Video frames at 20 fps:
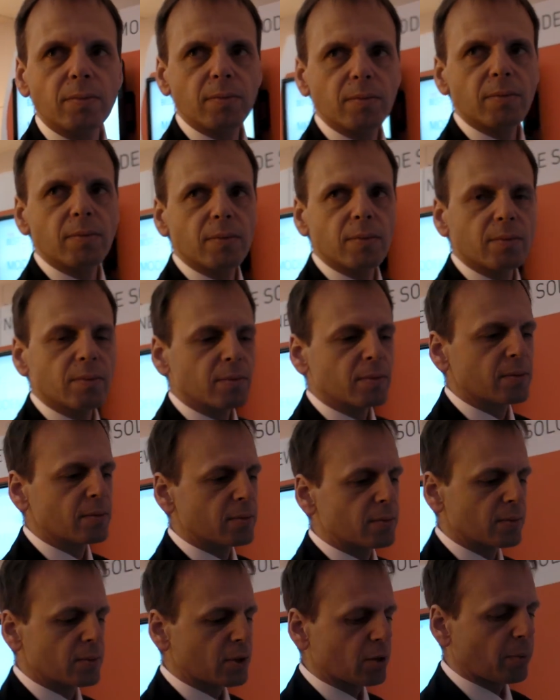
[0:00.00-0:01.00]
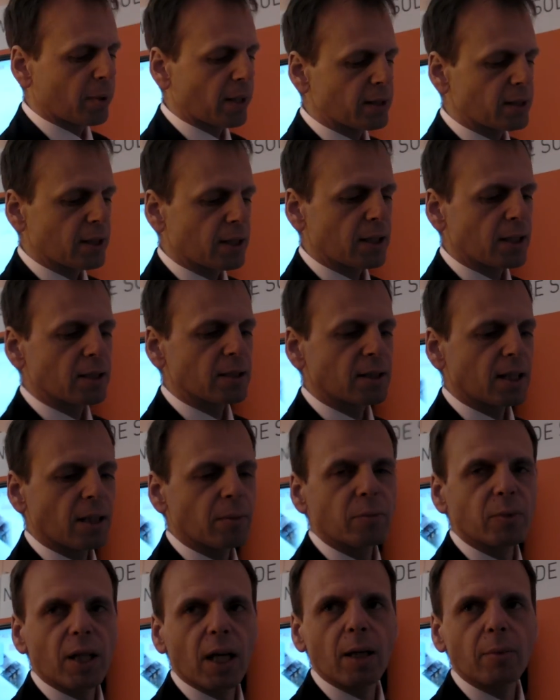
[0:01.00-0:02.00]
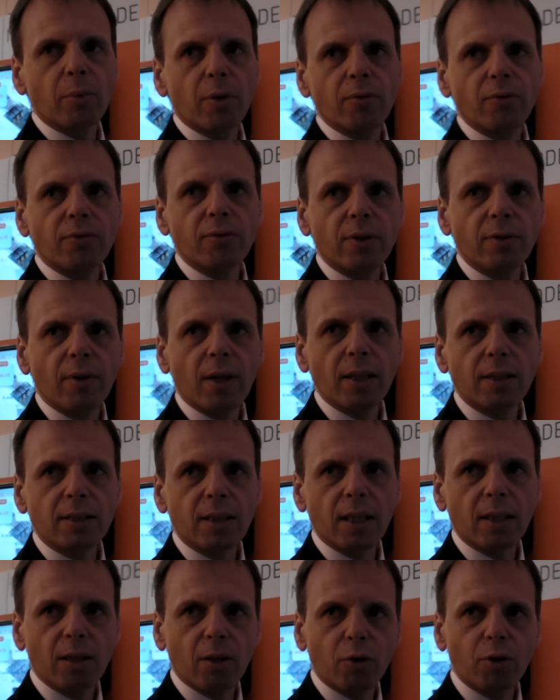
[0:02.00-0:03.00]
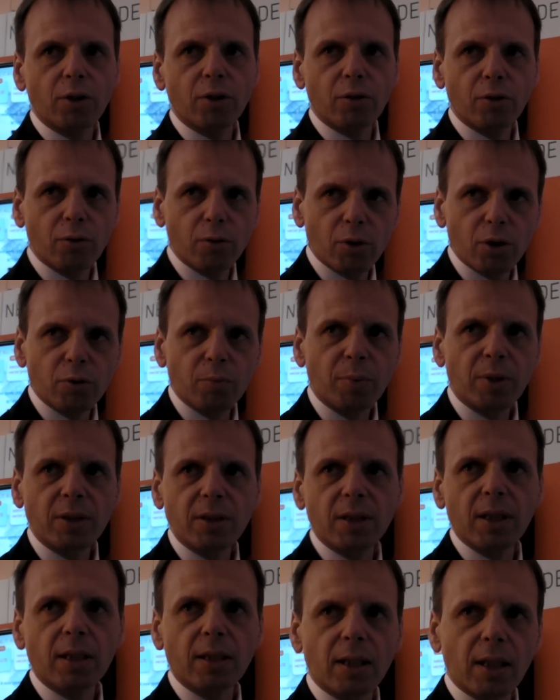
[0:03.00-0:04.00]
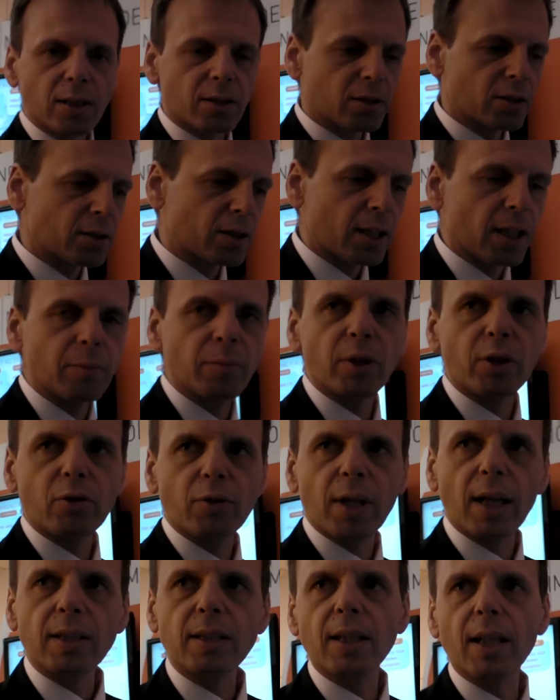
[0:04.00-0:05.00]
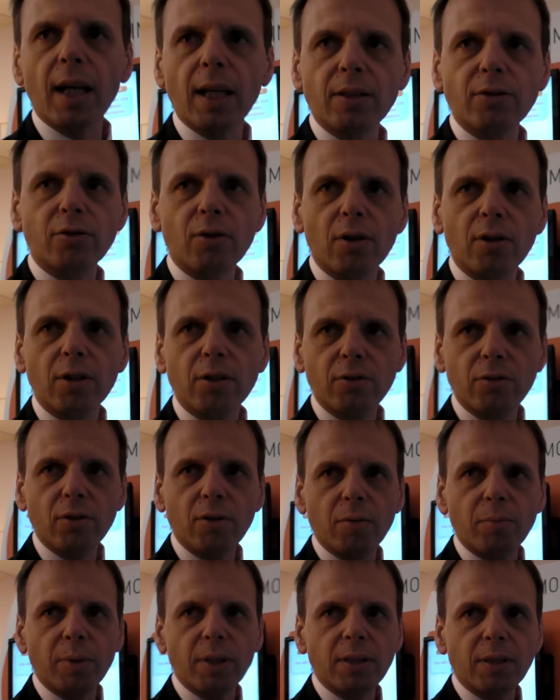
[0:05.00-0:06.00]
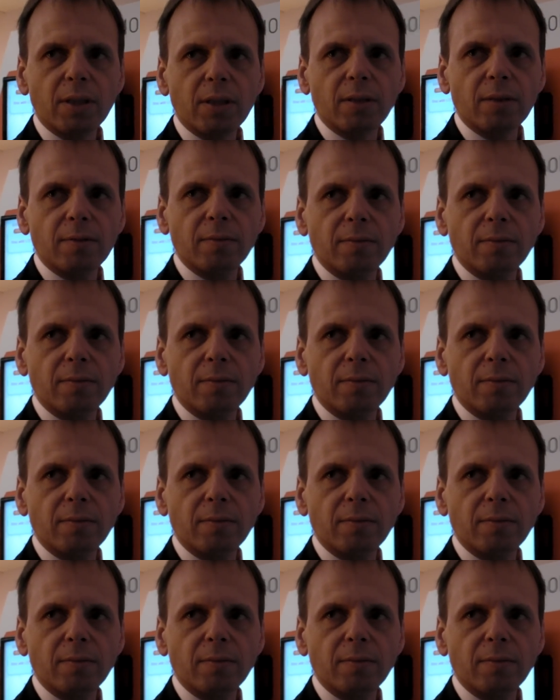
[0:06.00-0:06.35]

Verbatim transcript: All right. So basically the same type of device can go into USB stick that can be connected externally to a PC.